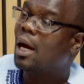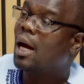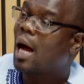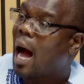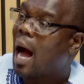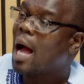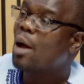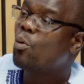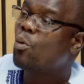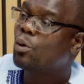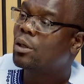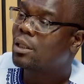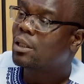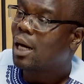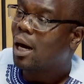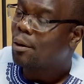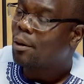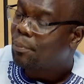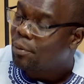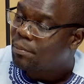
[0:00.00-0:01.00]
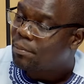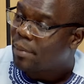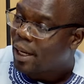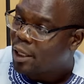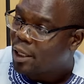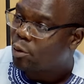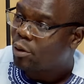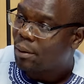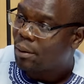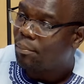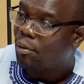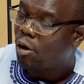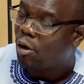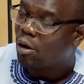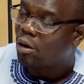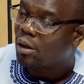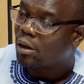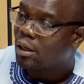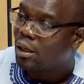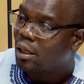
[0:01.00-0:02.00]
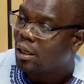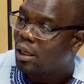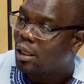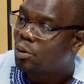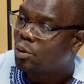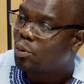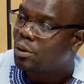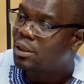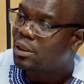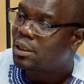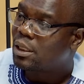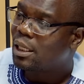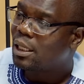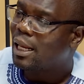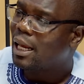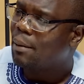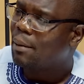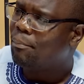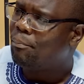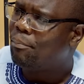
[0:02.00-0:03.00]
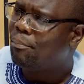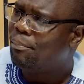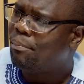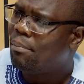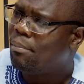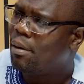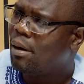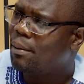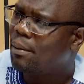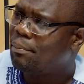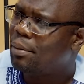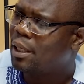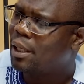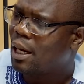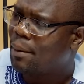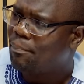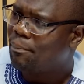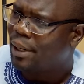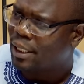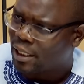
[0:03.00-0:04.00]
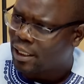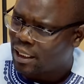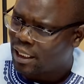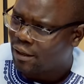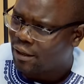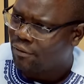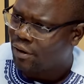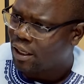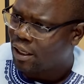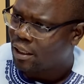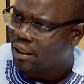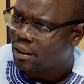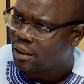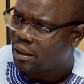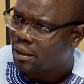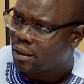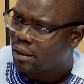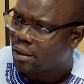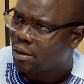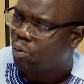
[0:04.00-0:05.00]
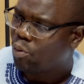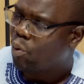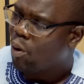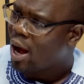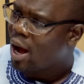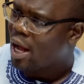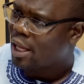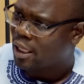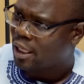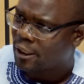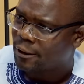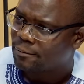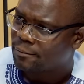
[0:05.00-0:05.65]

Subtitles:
I'll put my head on the block. It would still be a better devil. Why?